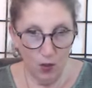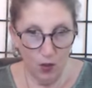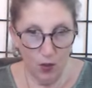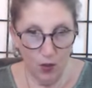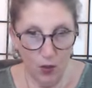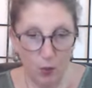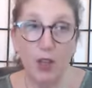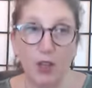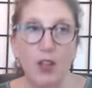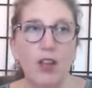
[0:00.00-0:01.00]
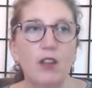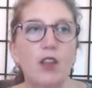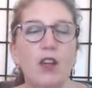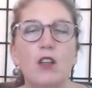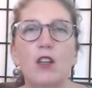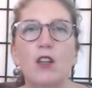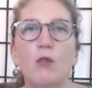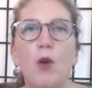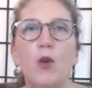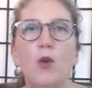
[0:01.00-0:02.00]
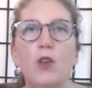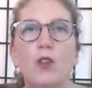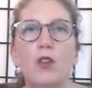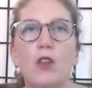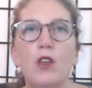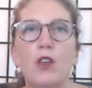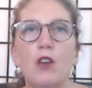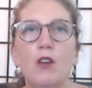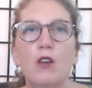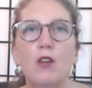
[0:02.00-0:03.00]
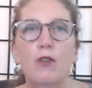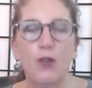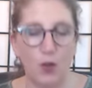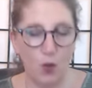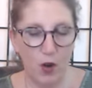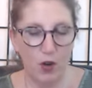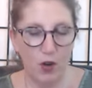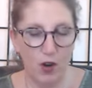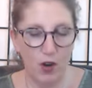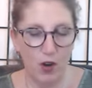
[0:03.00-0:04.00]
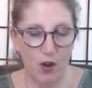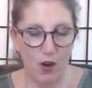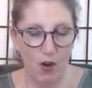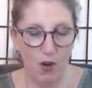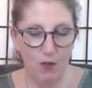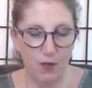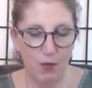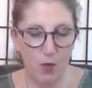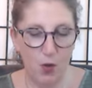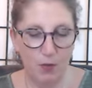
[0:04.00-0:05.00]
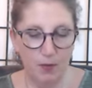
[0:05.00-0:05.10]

So because that's actually tomorrow is the first quarter of the moon.